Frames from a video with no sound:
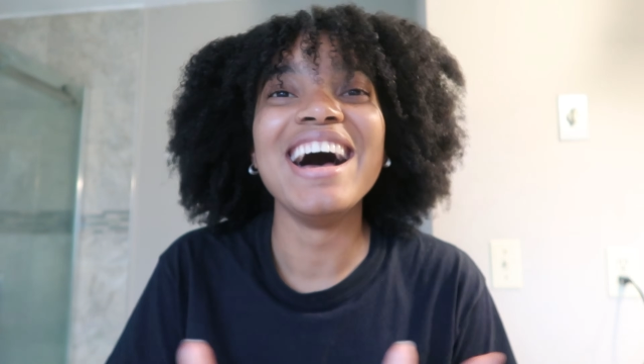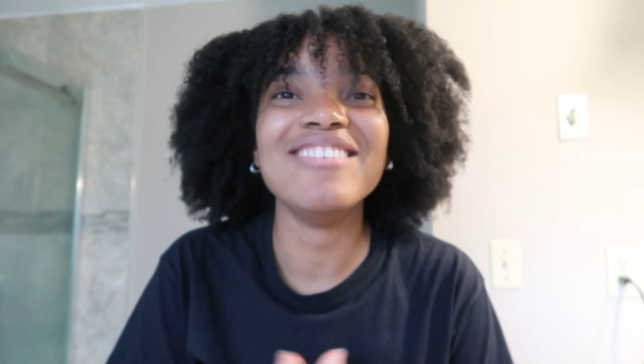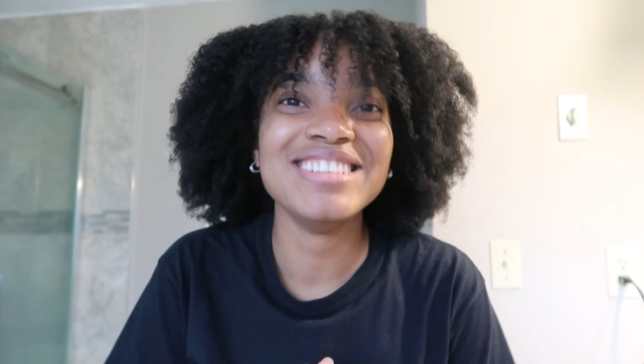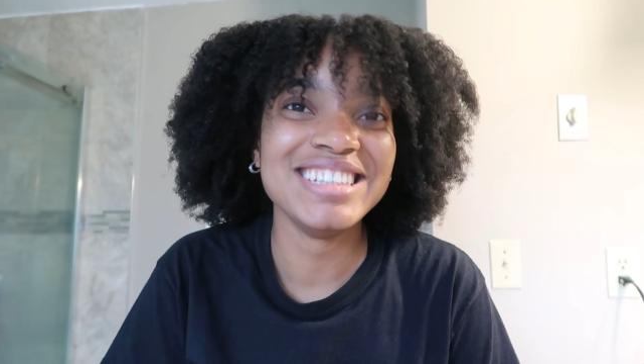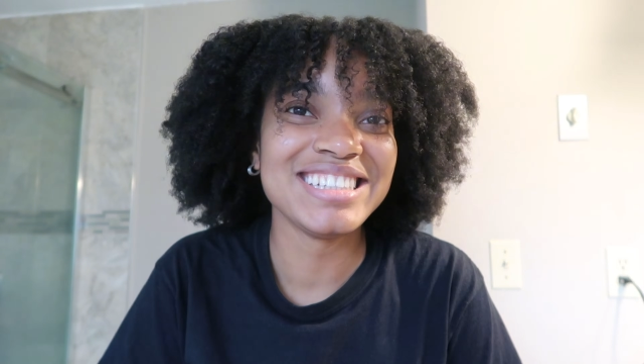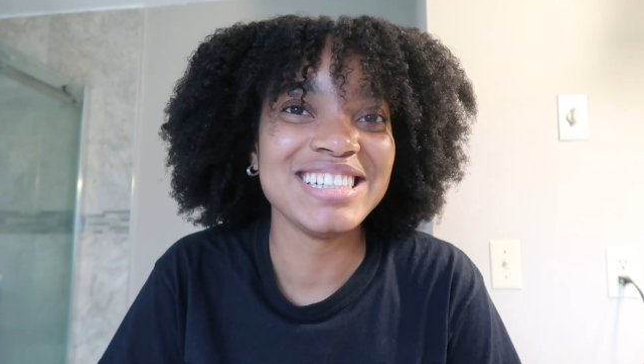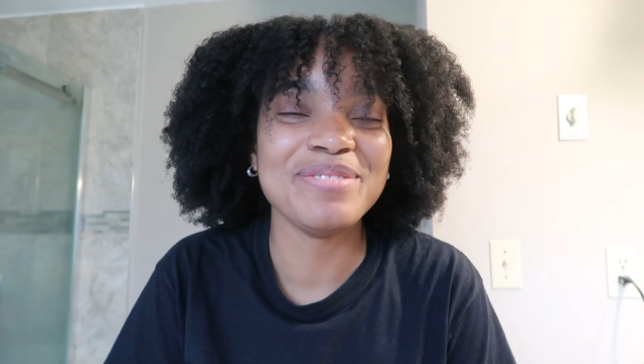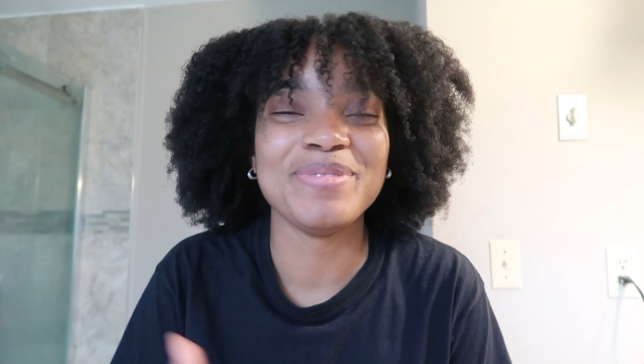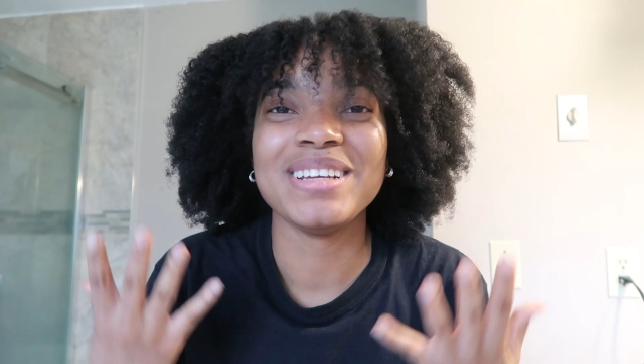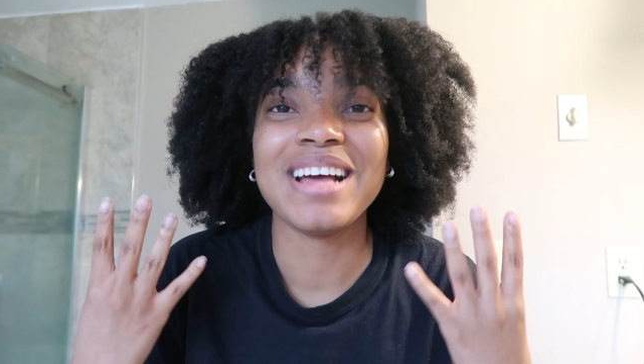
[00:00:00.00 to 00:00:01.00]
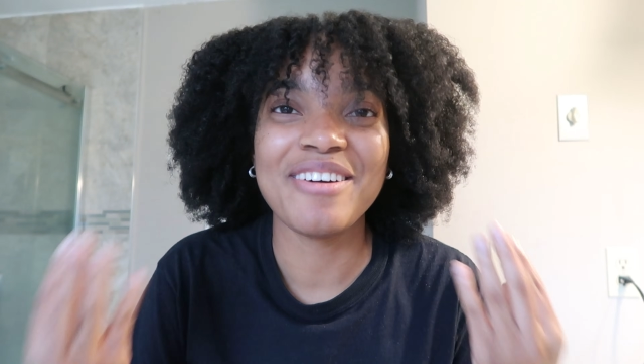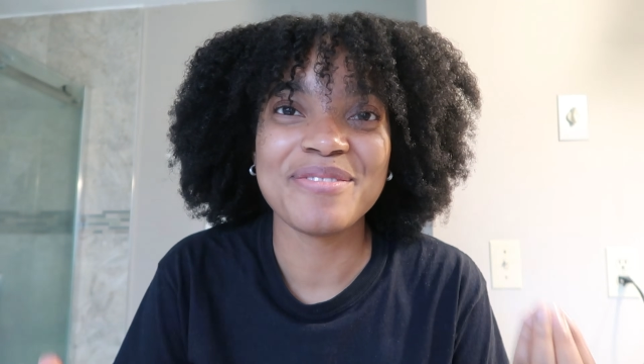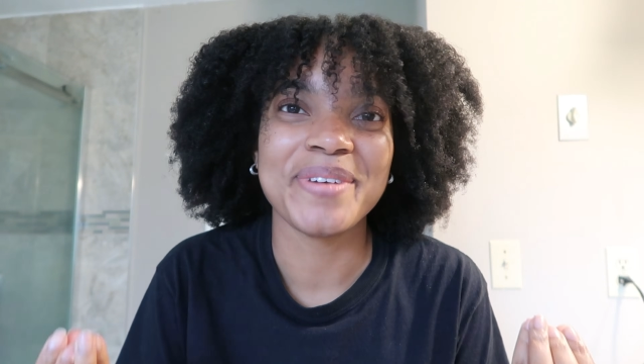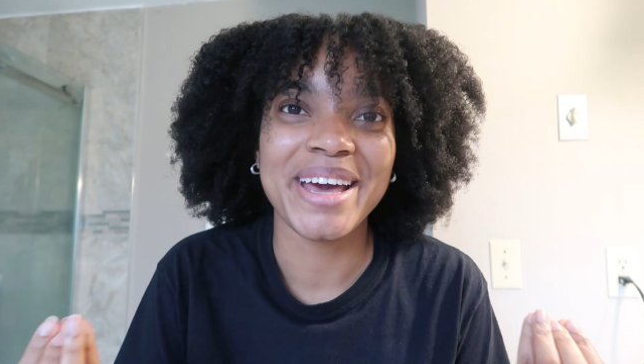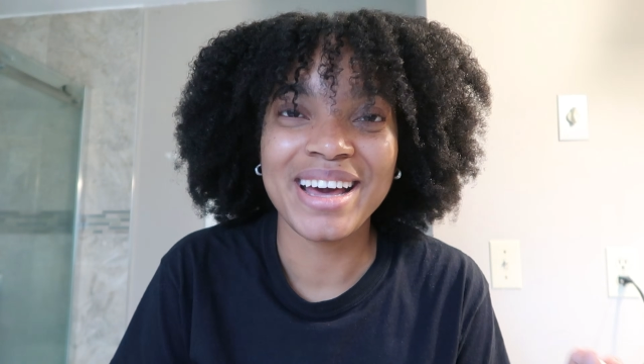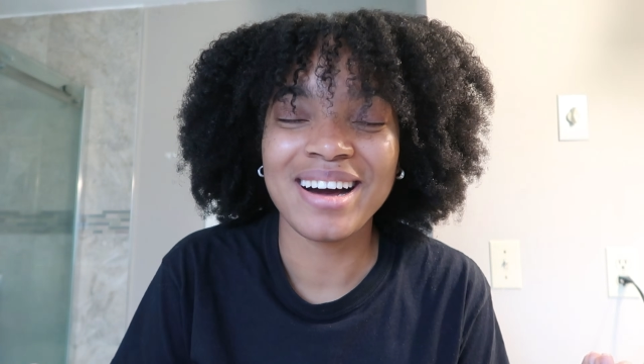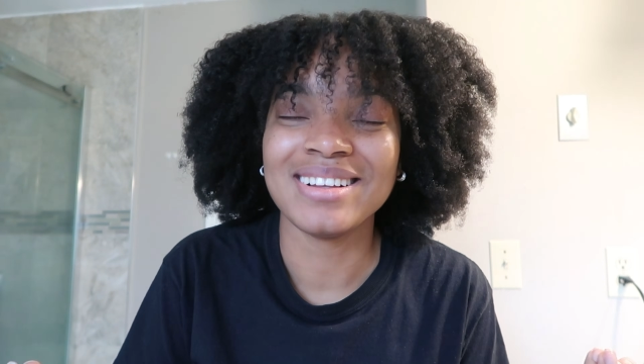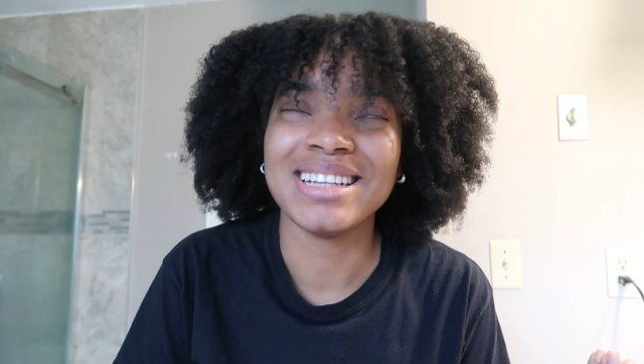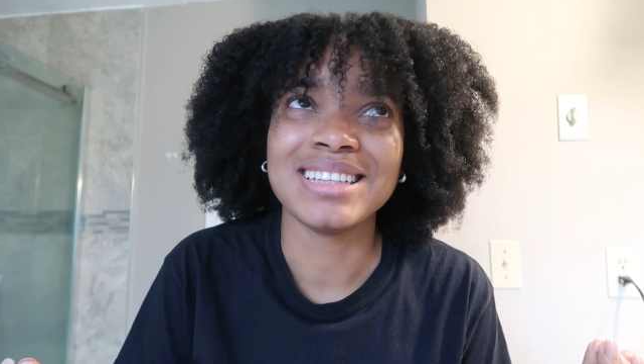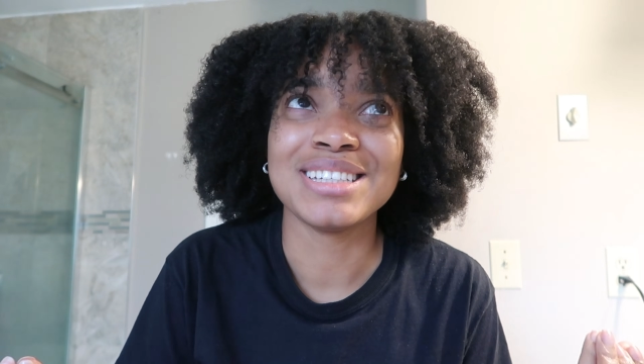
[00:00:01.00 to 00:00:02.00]
I've literally been having my hair
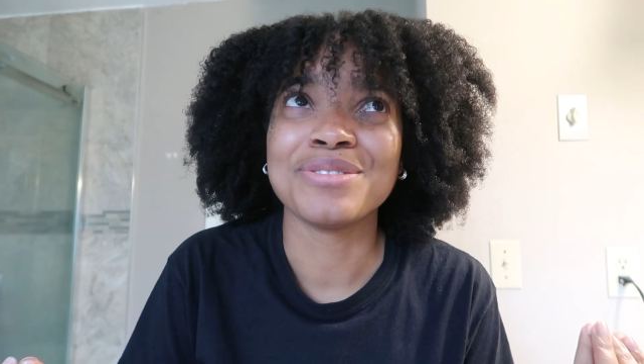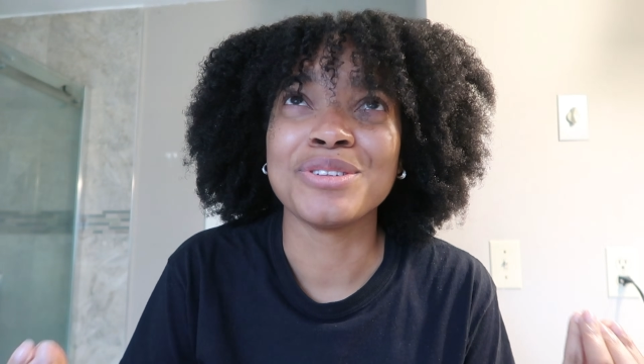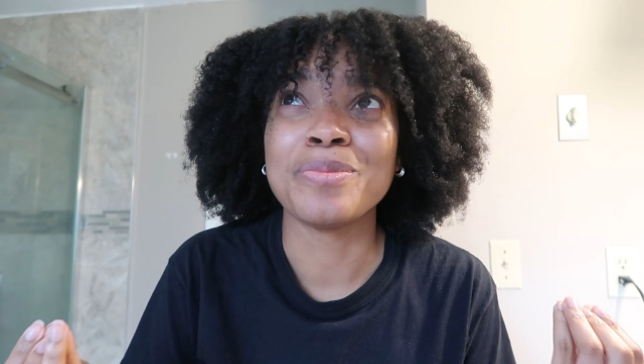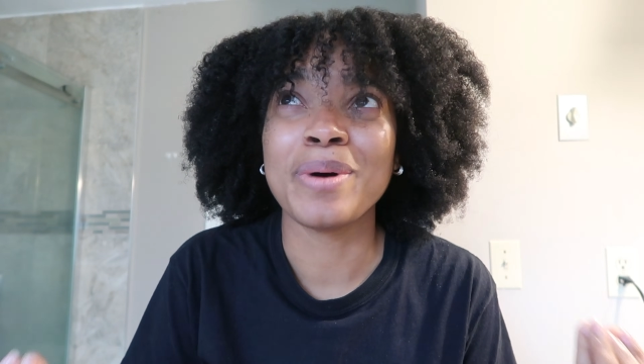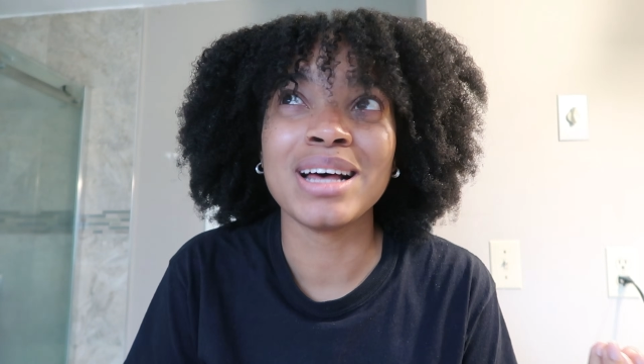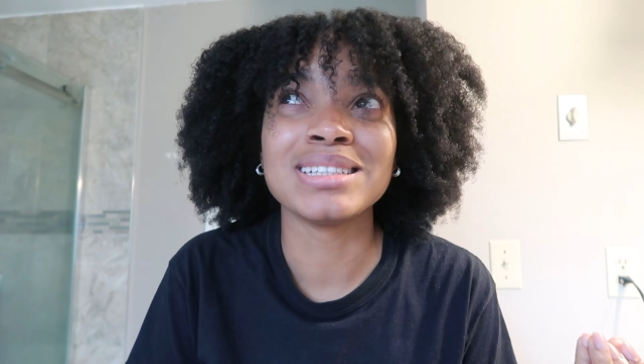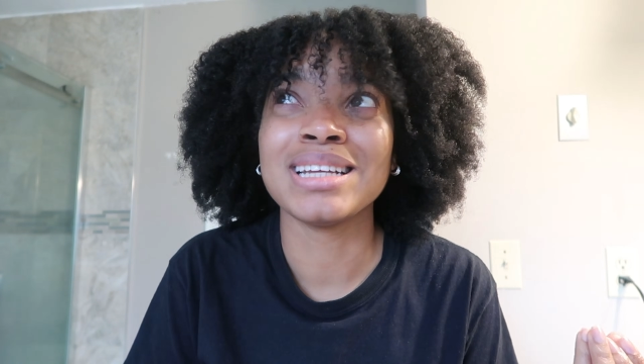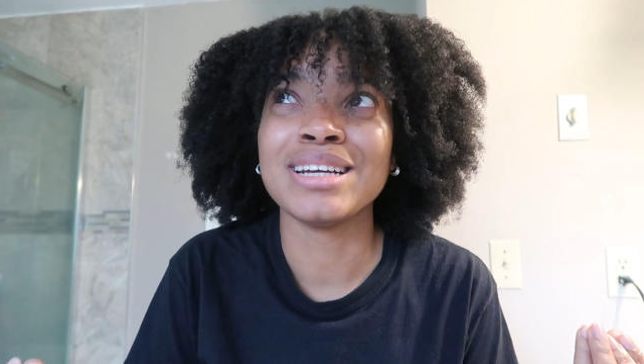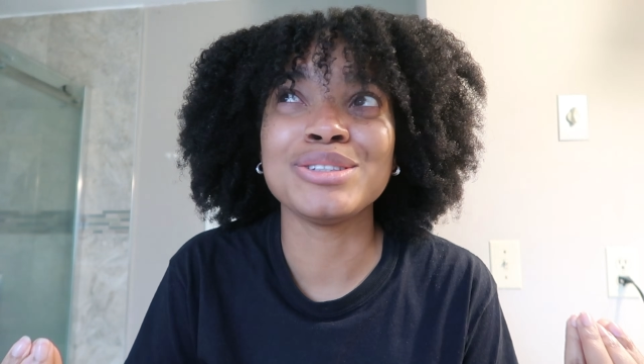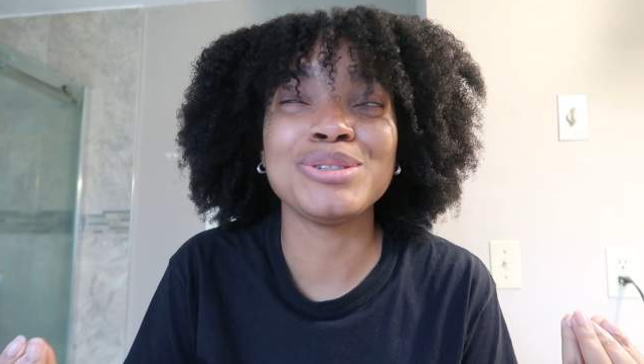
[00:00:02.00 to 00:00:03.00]
out like this for the past like